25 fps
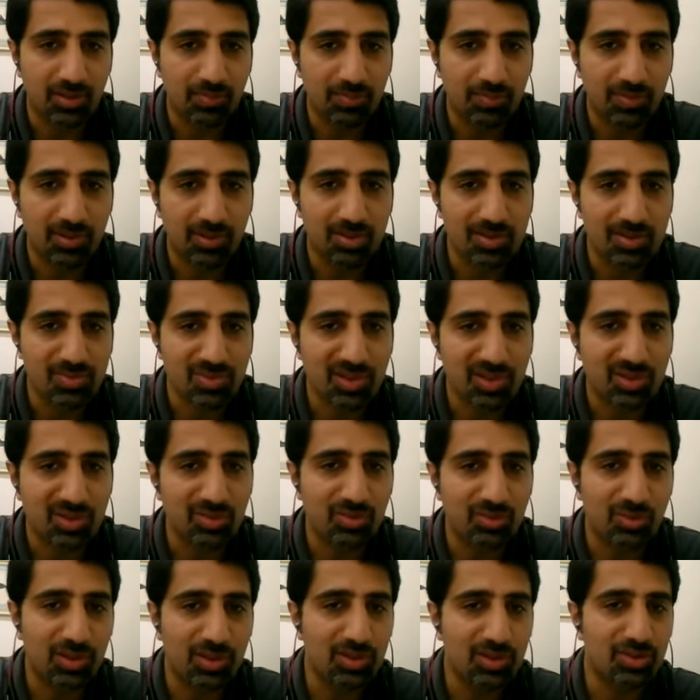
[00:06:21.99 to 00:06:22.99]
Because when
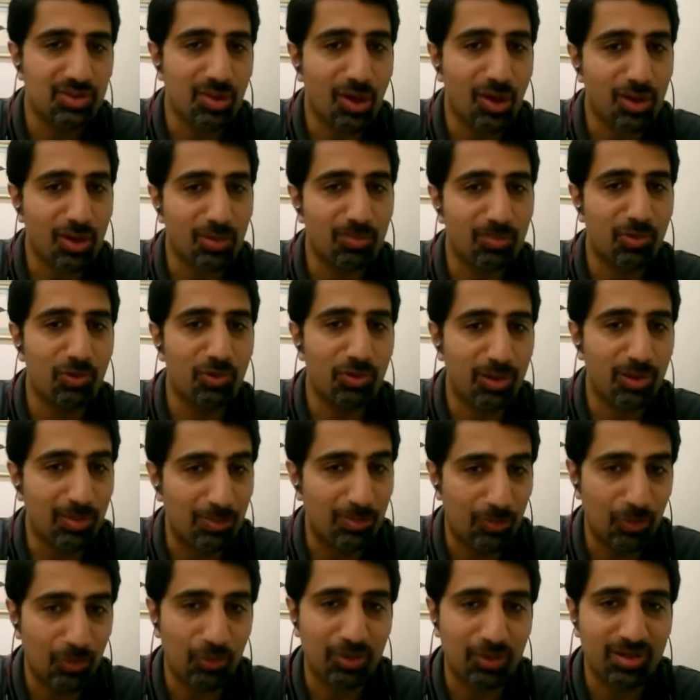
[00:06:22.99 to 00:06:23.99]
you talk about
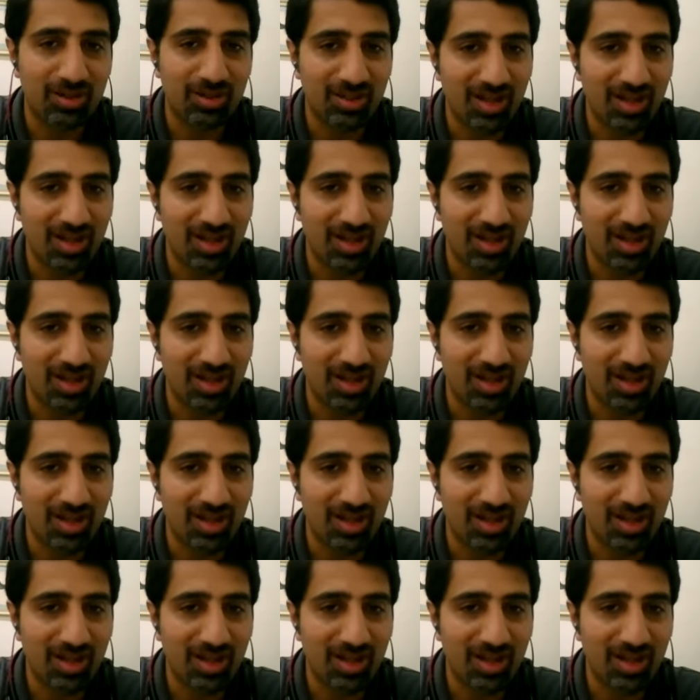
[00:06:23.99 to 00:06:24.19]
remote,